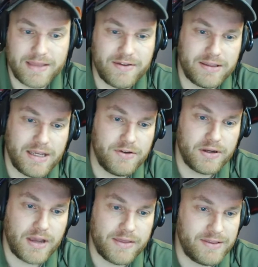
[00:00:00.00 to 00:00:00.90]
I think
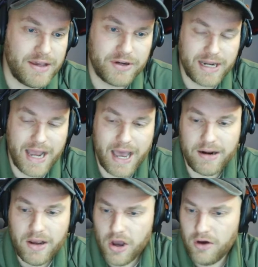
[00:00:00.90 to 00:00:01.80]
the other had
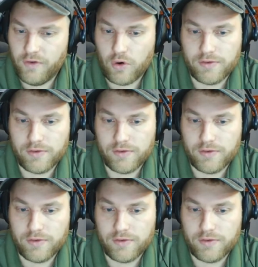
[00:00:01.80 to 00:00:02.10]
4